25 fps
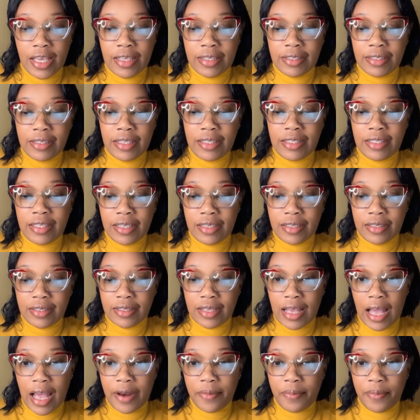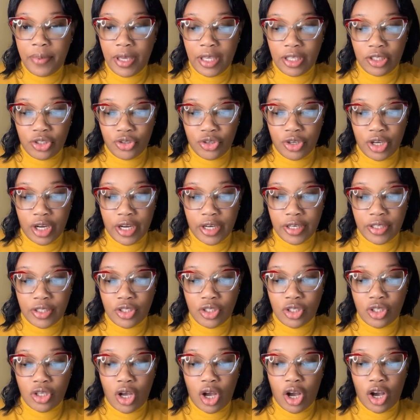cities and
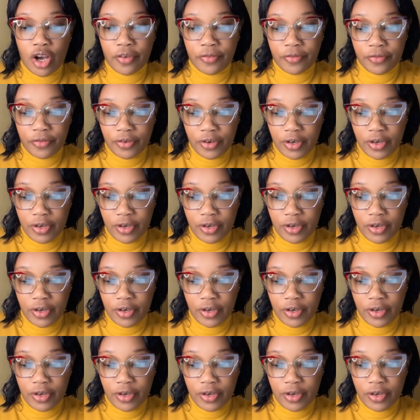patriarchs of